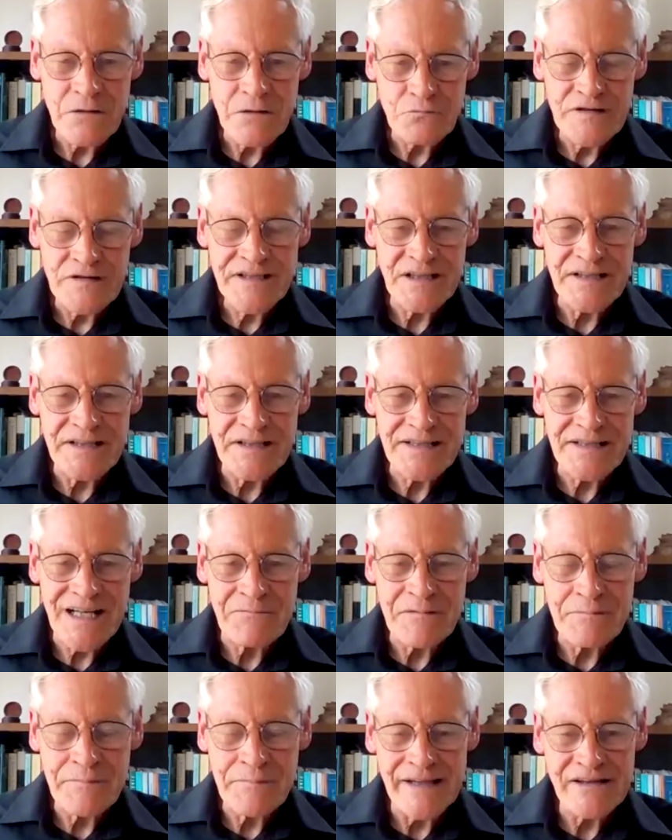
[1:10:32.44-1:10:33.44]
that would tell you
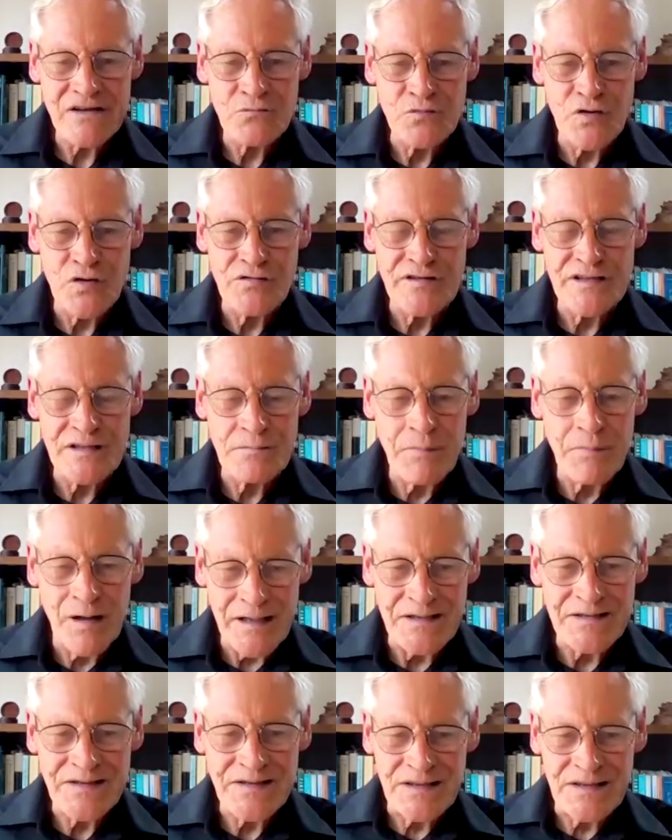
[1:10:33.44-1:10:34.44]
something about the water in your
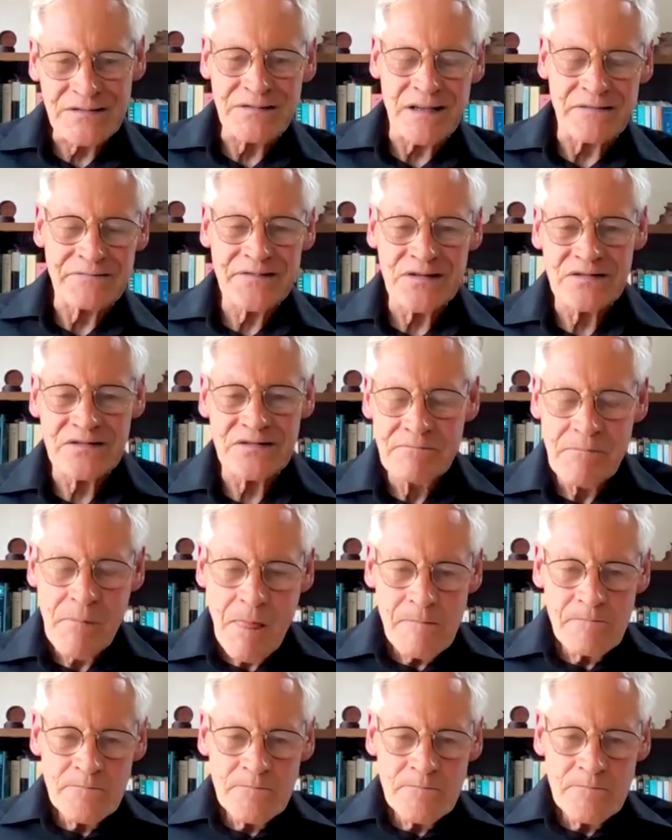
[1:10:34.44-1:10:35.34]
body too, if you're